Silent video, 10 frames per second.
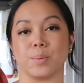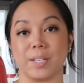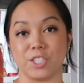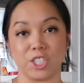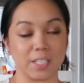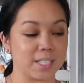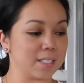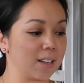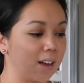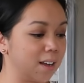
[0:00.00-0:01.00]
sweet
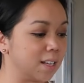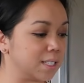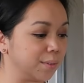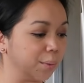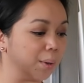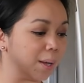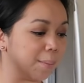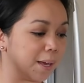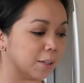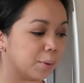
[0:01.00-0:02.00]
chili sauce for when
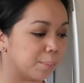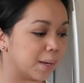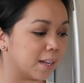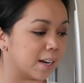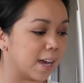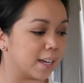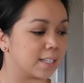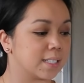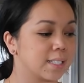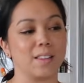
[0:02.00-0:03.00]
I make lumpia
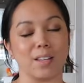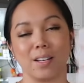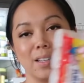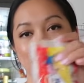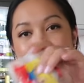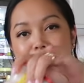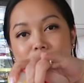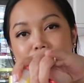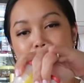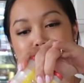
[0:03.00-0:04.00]
next. The like
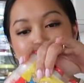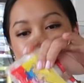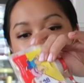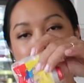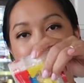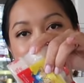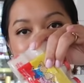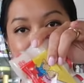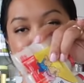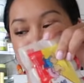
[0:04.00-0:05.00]
Yakult
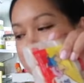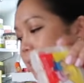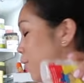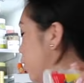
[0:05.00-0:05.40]
probiotic drink